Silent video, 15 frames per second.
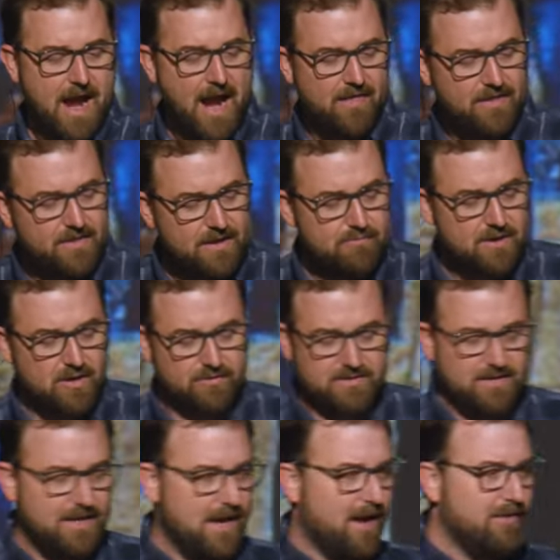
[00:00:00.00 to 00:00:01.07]
And then they would go
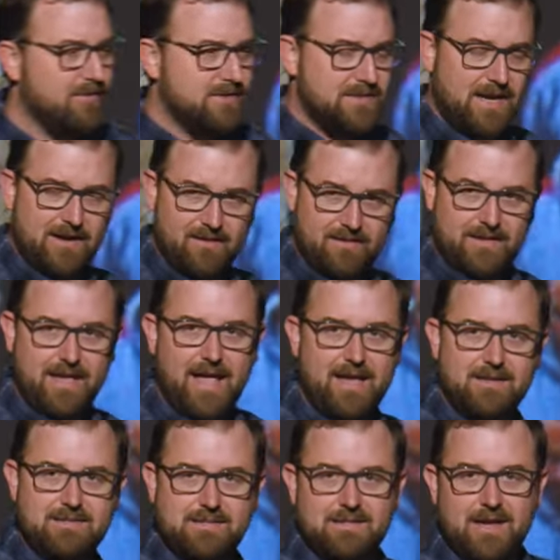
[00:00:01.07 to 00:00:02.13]
to the other side of the
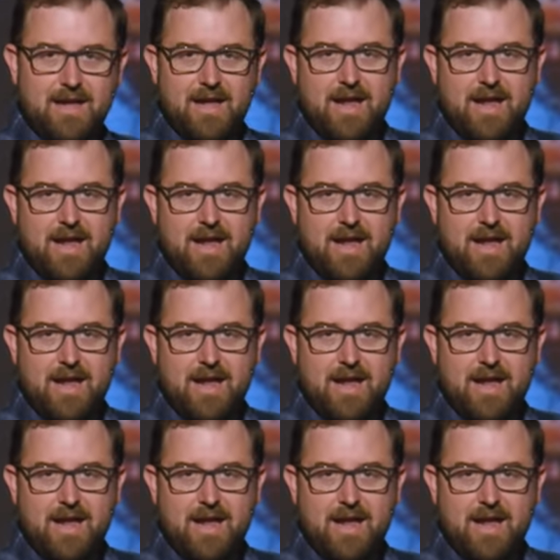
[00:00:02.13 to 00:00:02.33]
gate,